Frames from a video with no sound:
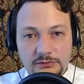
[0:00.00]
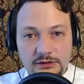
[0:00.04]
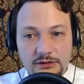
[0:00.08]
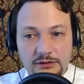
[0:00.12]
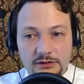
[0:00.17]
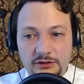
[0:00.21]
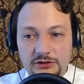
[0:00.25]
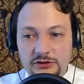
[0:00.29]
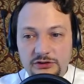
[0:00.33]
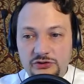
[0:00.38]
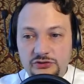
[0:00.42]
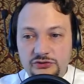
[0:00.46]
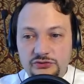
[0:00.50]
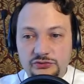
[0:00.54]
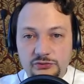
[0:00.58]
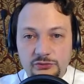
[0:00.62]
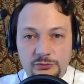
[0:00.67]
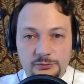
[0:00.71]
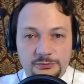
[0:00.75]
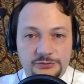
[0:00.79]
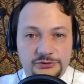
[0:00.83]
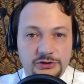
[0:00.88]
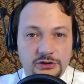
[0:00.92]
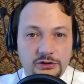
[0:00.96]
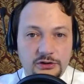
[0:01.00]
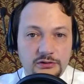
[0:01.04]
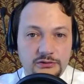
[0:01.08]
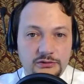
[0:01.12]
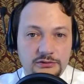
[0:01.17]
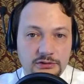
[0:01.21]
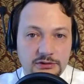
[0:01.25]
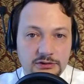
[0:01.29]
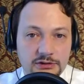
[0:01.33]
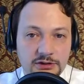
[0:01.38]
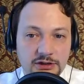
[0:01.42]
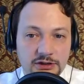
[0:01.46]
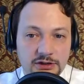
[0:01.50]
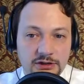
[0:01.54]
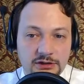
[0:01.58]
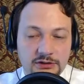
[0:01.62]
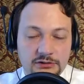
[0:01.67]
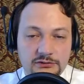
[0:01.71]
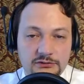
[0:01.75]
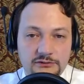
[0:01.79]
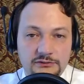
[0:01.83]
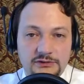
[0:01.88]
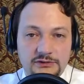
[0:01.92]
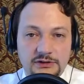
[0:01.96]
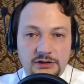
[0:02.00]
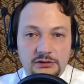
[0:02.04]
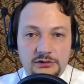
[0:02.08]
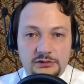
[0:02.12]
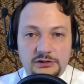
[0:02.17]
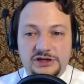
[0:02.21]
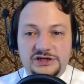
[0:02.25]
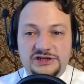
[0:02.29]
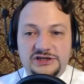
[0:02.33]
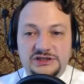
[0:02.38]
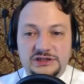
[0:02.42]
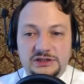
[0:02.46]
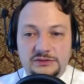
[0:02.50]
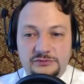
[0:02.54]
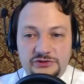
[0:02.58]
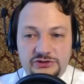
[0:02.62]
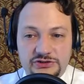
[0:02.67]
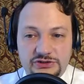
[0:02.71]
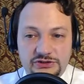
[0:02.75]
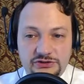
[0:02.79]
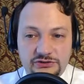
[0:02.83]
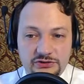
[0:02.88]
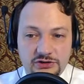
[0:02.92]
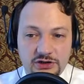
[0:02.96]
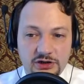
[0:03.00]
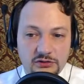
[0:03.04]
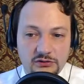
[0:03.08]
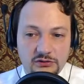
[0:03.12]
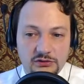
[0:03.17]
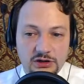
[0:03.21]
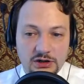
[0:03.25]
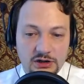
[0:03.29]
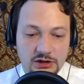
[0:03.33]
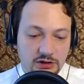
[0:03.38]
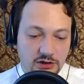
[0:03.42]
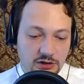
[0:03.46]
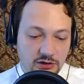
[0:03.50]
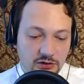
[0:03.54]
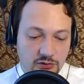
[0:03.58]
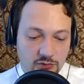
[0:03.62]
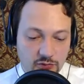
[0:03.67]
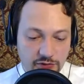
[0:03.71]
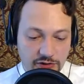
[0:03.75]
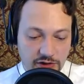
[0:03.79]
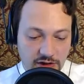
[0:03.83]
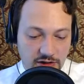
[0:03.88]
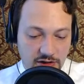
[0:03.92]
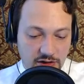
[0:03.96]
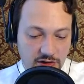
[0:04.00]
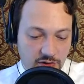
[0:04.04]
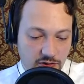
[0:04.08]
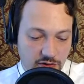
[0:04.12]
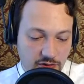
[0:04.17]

YouTube told to their customers, you know, we